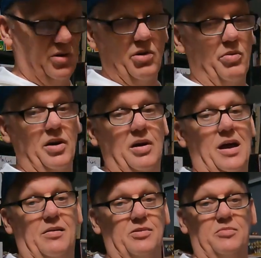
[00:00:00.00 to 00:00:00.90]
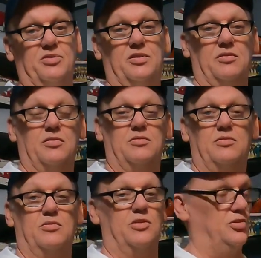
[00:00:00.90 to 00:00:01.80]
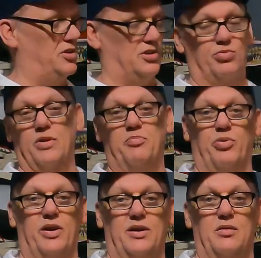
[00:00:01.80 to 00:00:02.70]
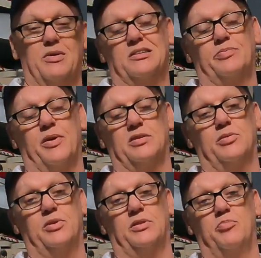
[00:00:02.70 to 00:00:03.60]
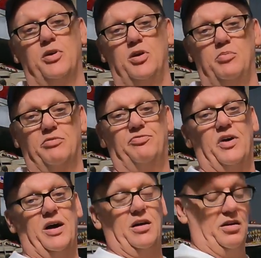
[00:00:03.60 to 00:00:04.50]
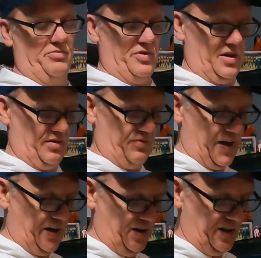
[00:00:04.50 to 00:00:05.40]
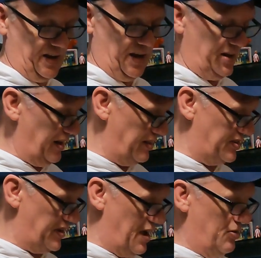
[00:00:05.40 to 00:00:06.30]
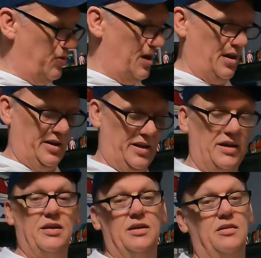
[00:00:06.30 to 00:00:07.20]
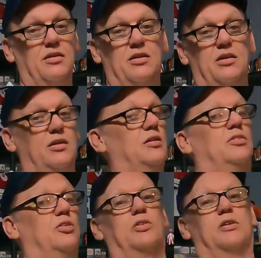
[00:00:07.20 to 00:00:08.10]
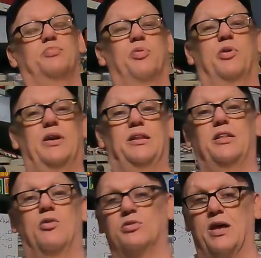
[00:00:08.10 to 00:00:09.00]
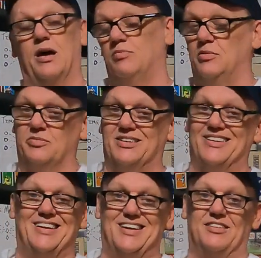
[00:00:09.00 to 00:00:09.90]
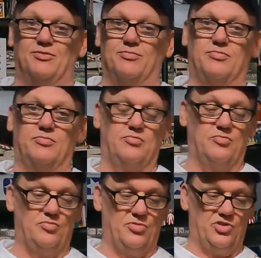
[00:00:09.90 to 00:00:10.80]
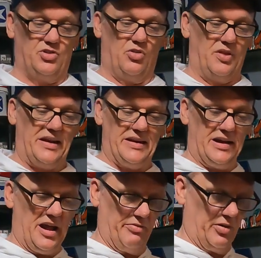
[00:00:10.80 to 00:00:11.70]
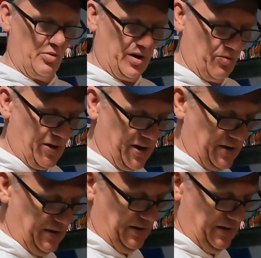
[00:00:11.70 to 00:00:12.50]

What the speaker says: your rare albums, they're just reprinting them, especially with the boom of vinyl again and the sound quality. They're just printing those albums again. So they never went away.